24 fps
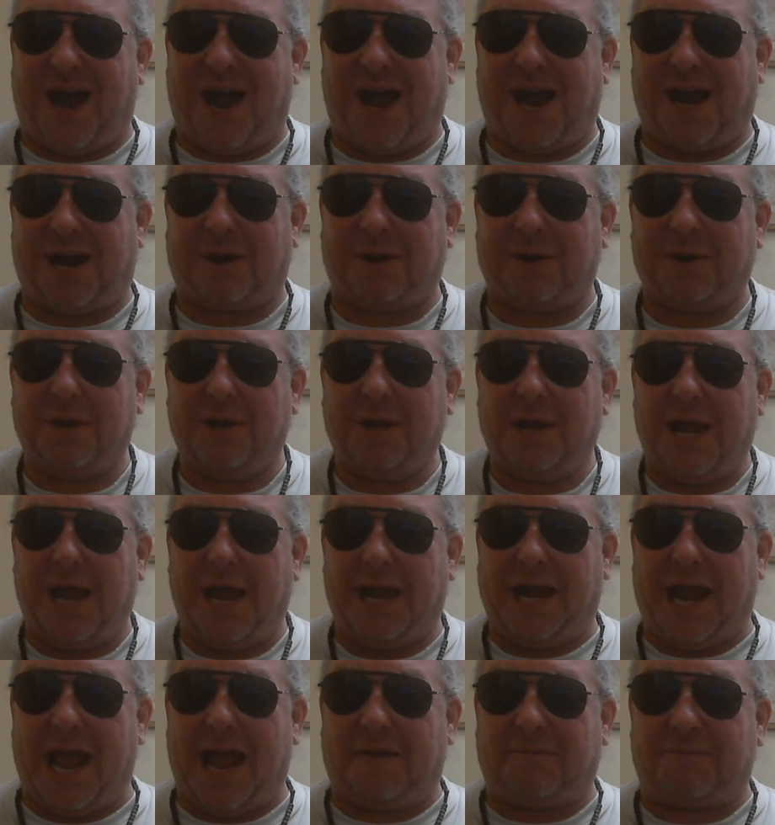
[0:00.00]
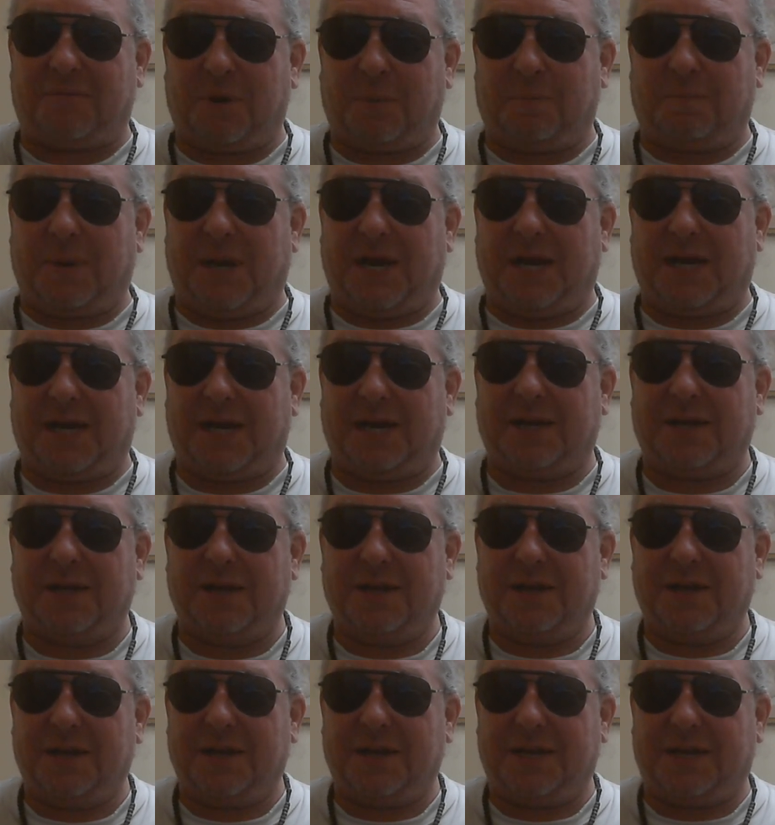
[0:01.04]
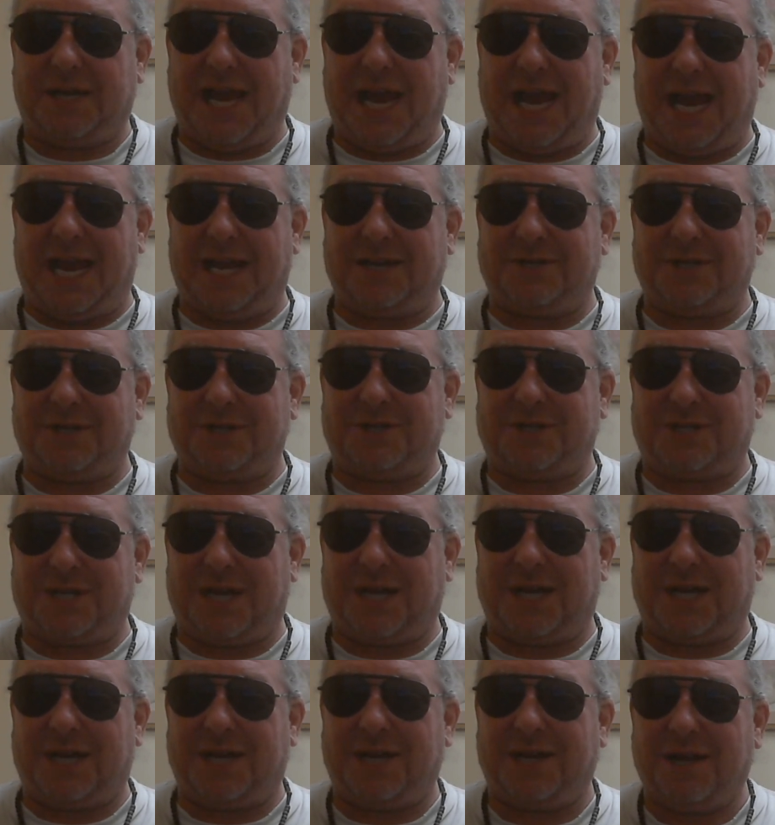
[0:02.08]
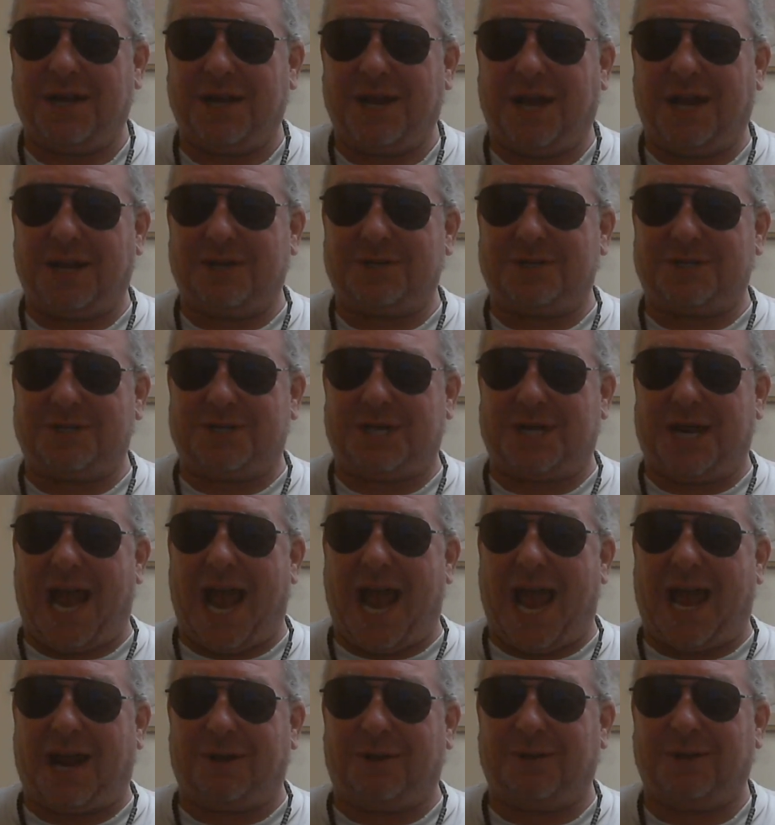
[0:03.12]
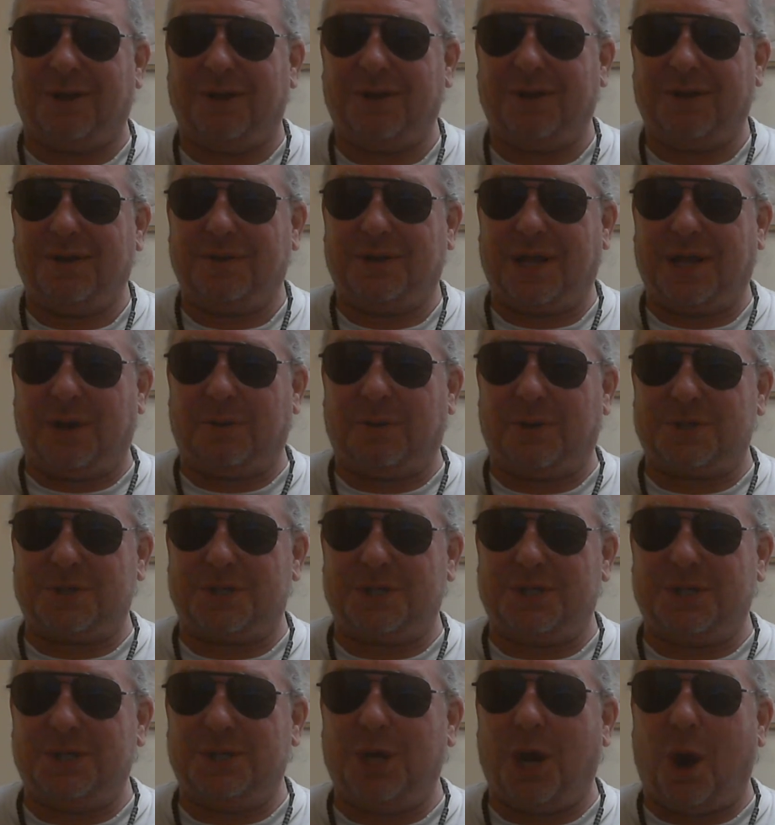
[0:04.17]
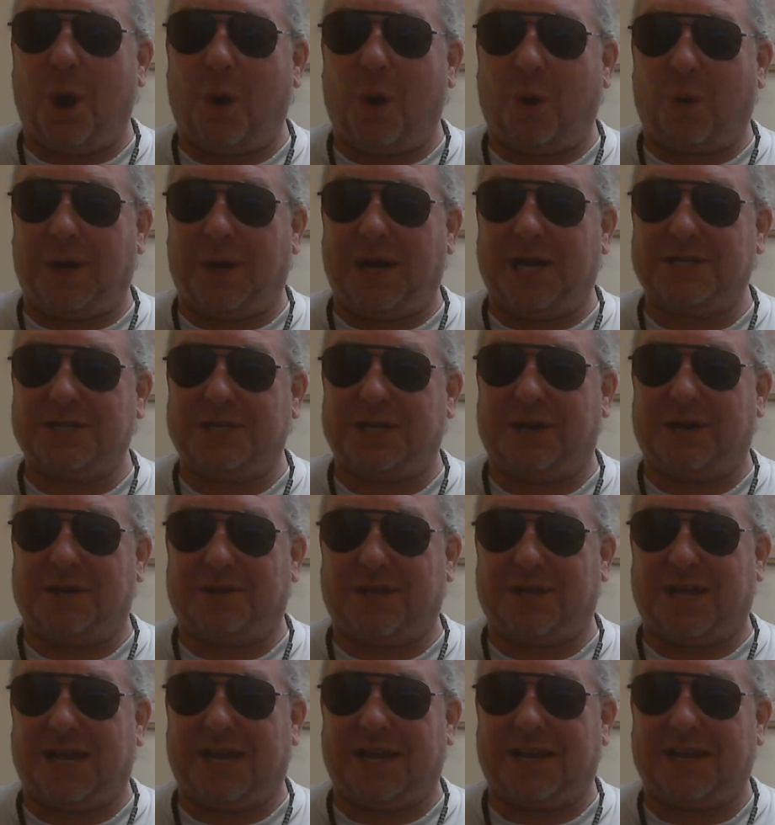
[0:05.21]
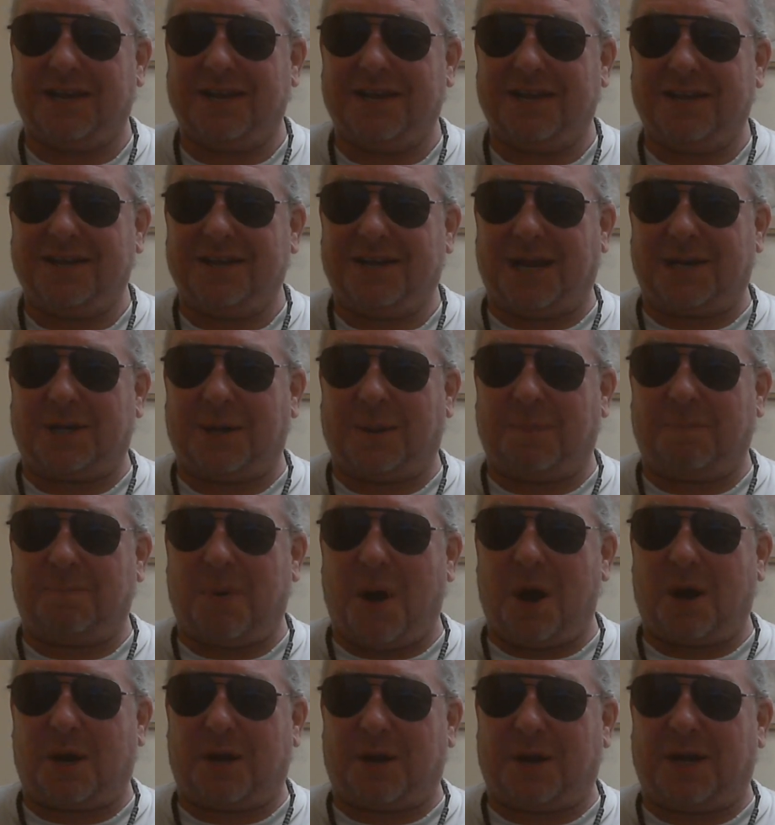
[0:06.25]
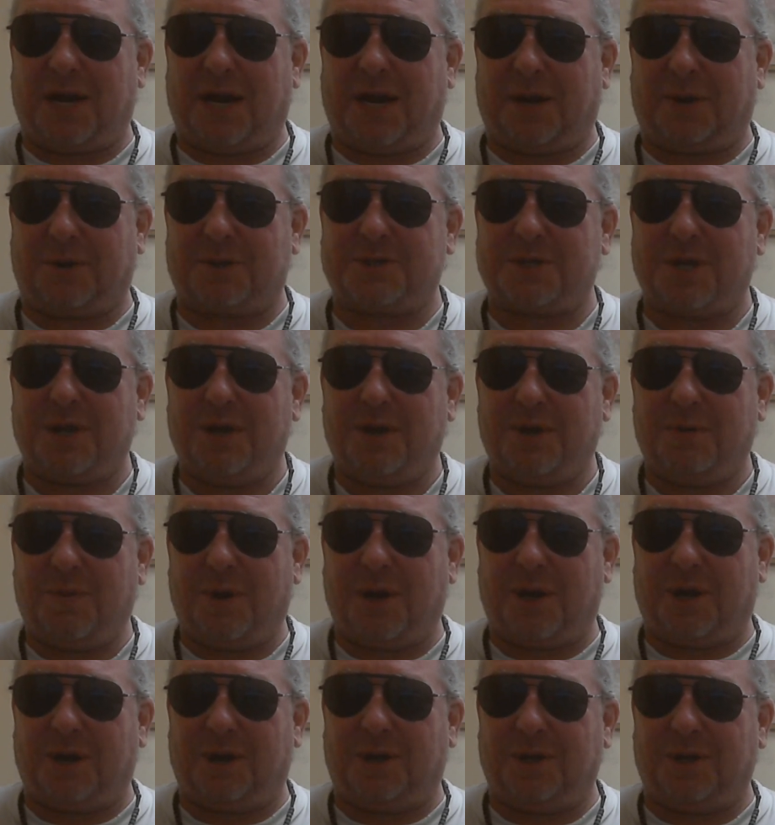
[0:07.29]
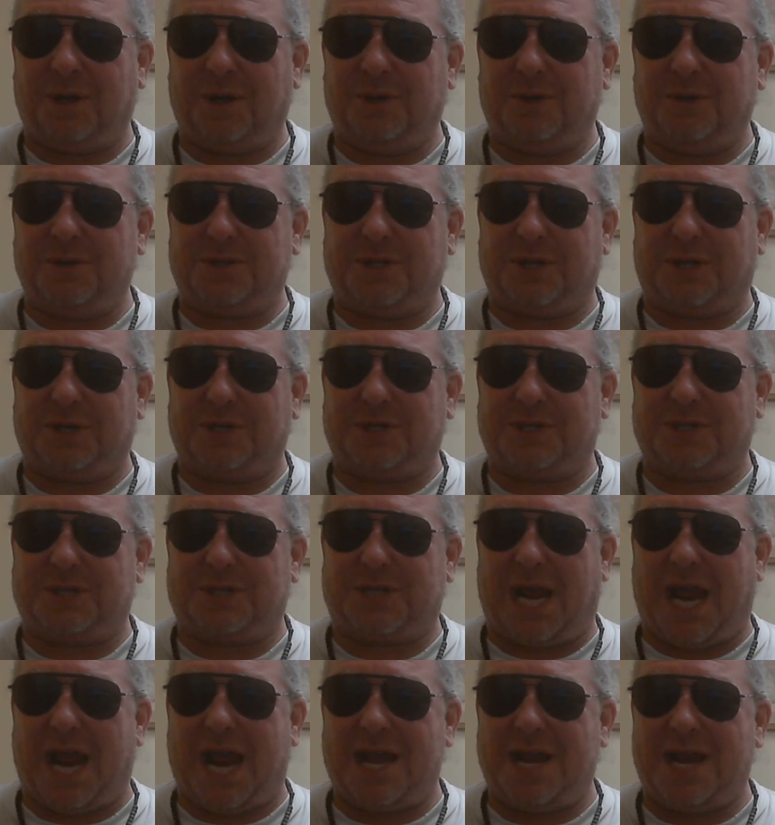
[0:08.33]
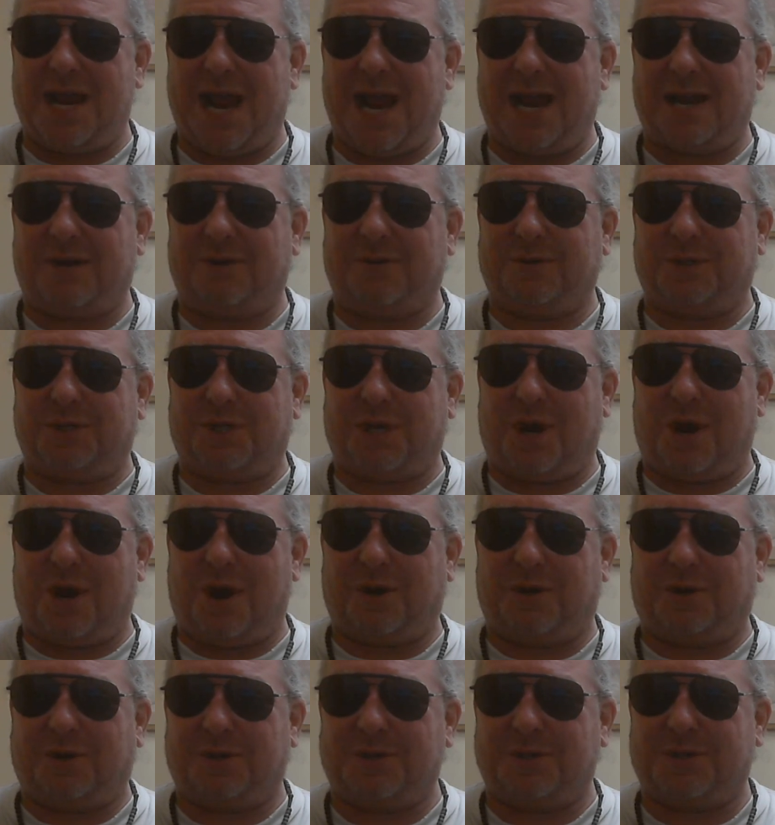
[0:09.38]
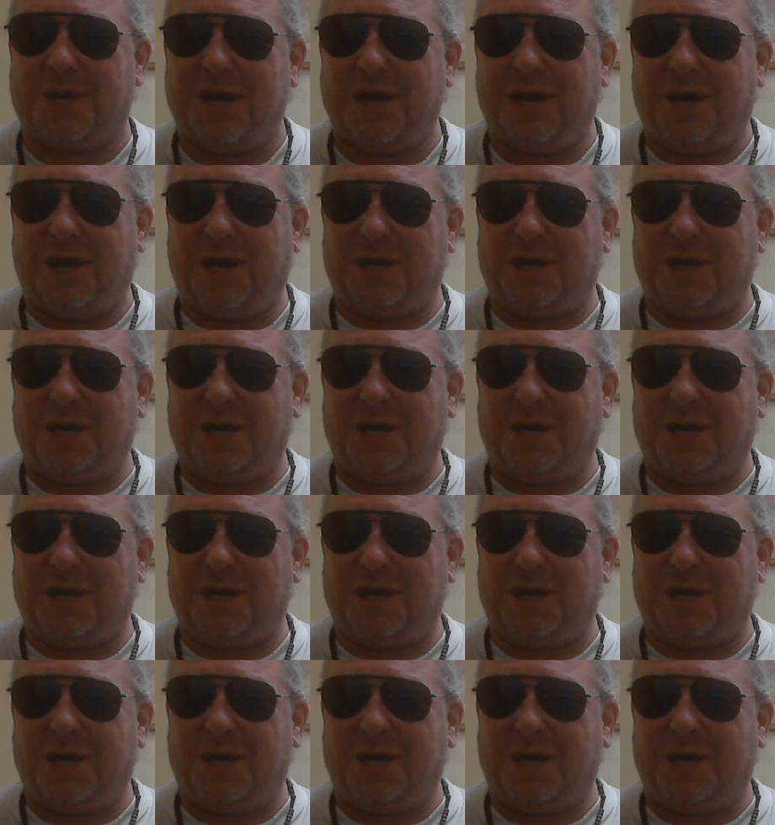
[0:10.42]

fire, and after beating Kansas City and Seattle, there was no reason to think that the Buccaneers were going to lose to the San Diego Chargers,